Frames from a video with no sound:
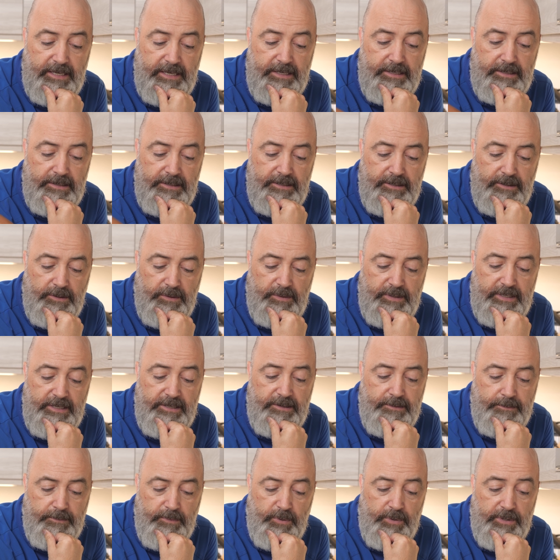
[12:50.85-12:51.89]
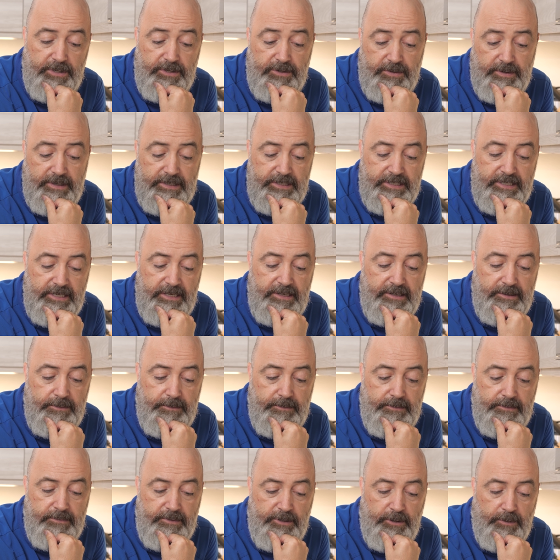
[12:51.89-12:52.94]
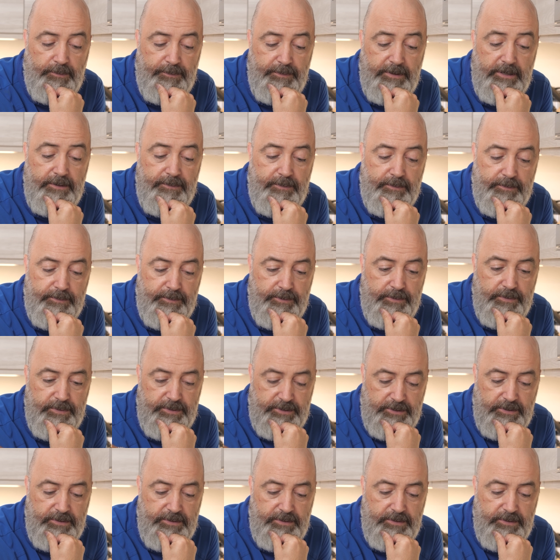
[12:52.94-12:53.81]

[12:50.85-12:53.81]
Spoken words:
it more interesting and flavorful. So